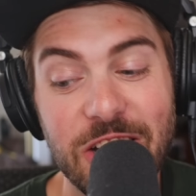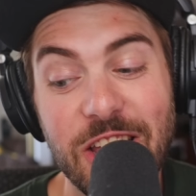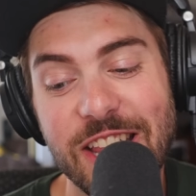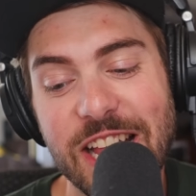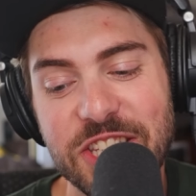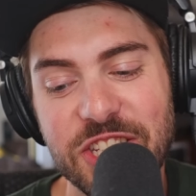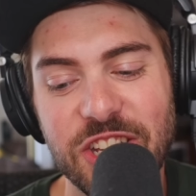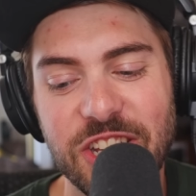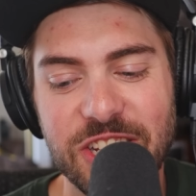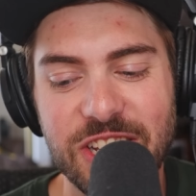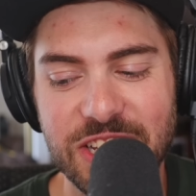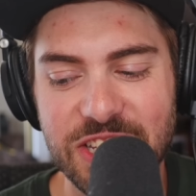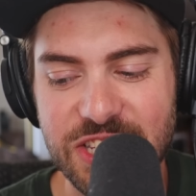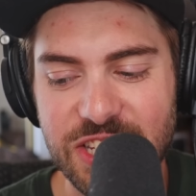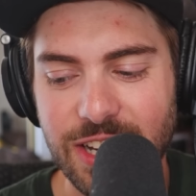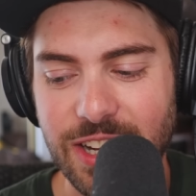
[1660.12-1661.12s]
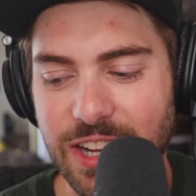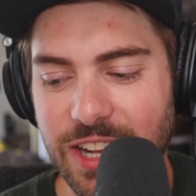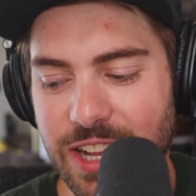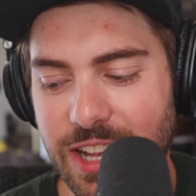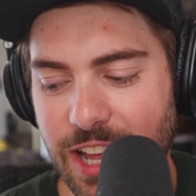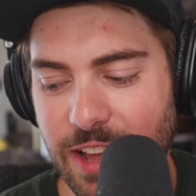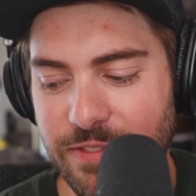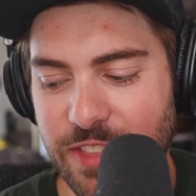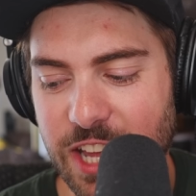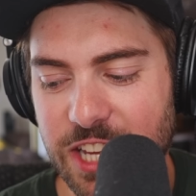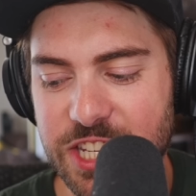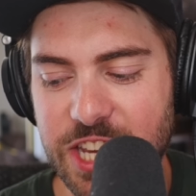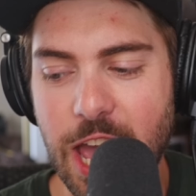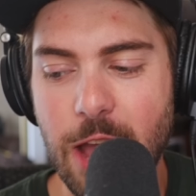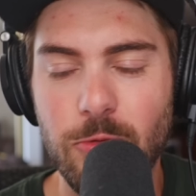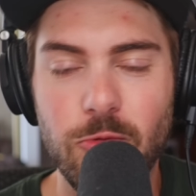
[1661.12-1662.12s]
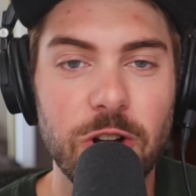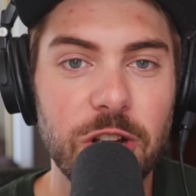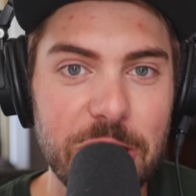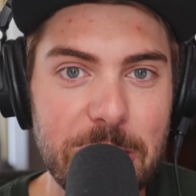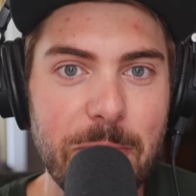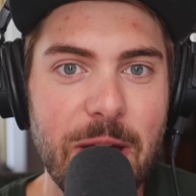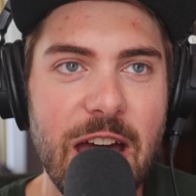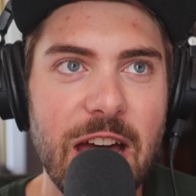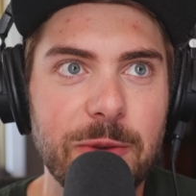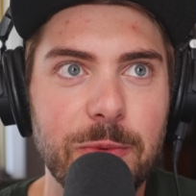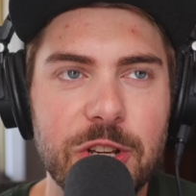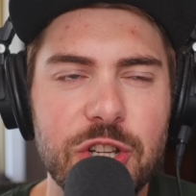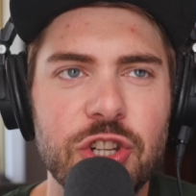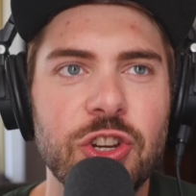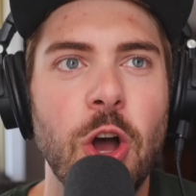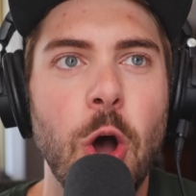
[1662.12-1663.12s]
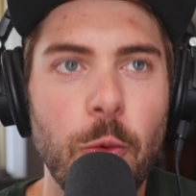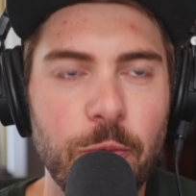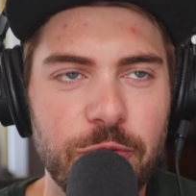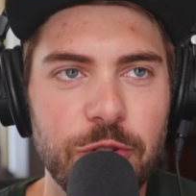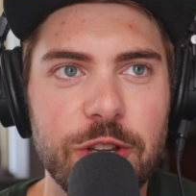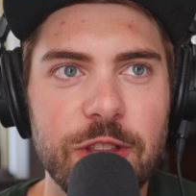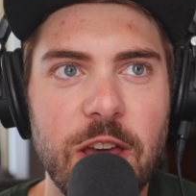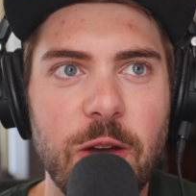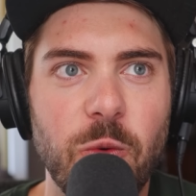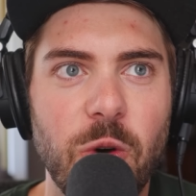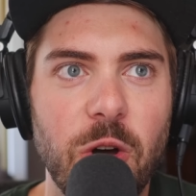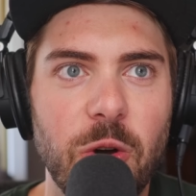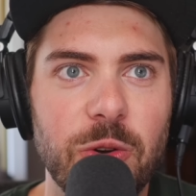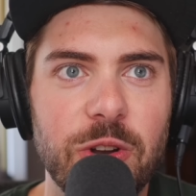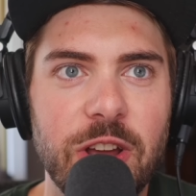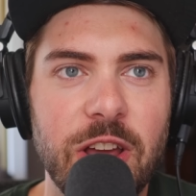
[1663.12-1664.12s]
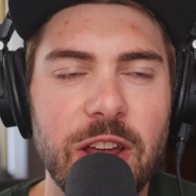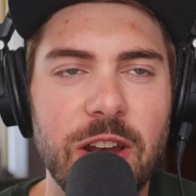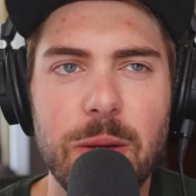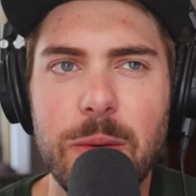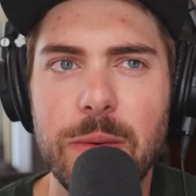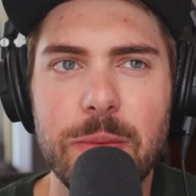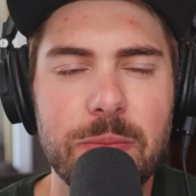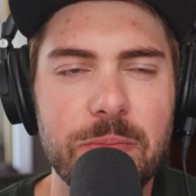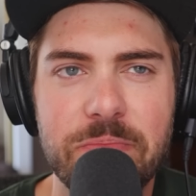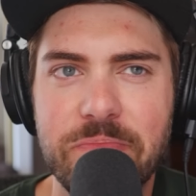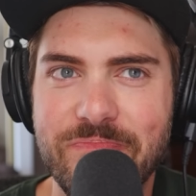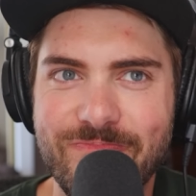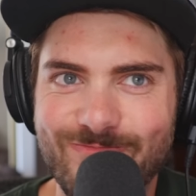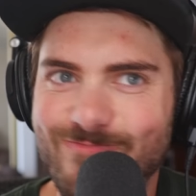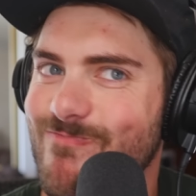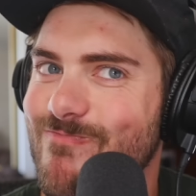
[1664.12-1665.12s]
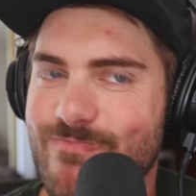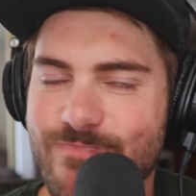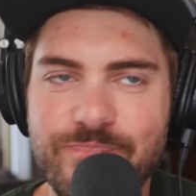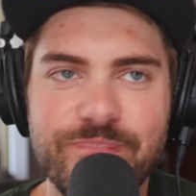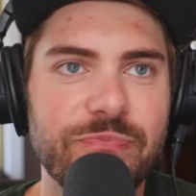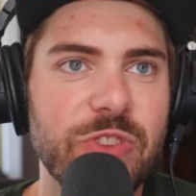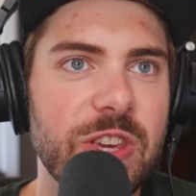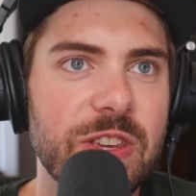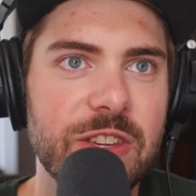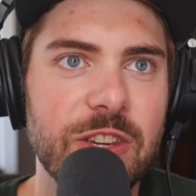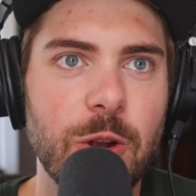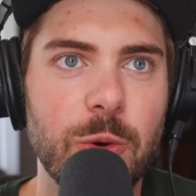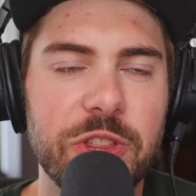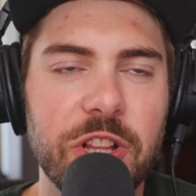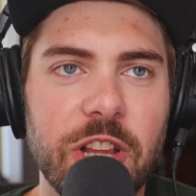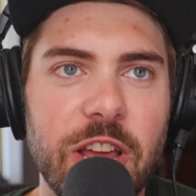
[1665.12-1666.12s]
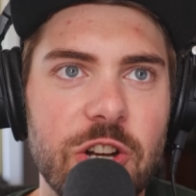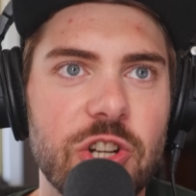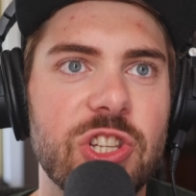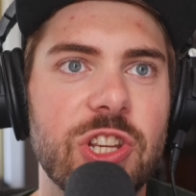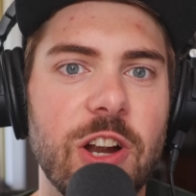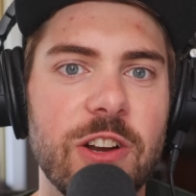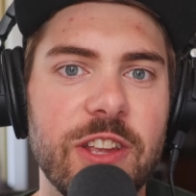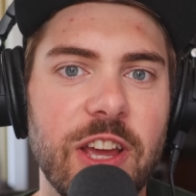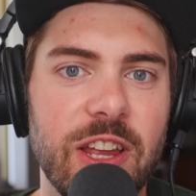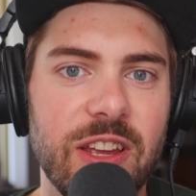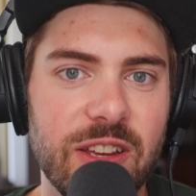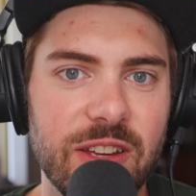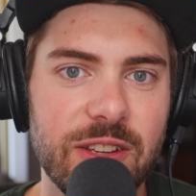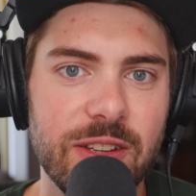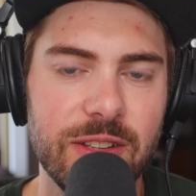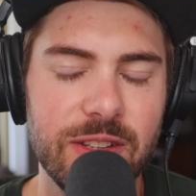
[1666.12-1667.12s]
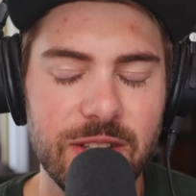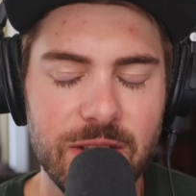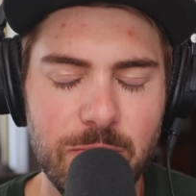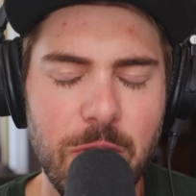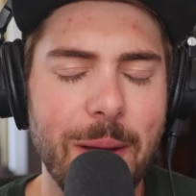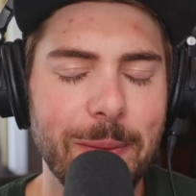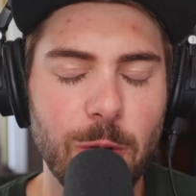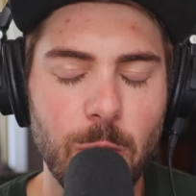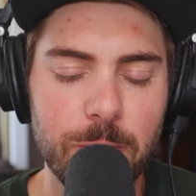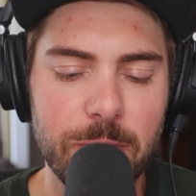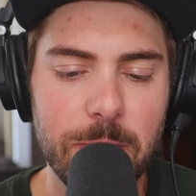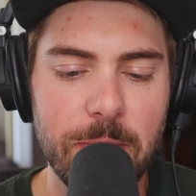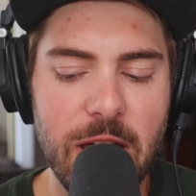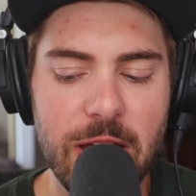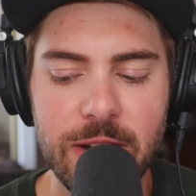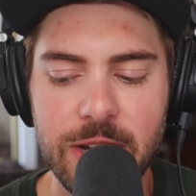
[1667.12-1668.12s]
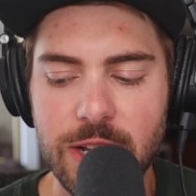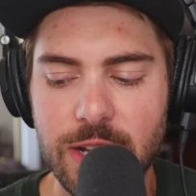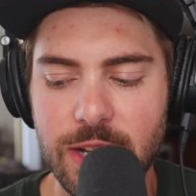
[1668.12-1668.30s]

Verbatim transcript: Okay, that's good, because... if things get really bad, which hopefully they won't, and it, you know, with the later start date, it probably won't be bad.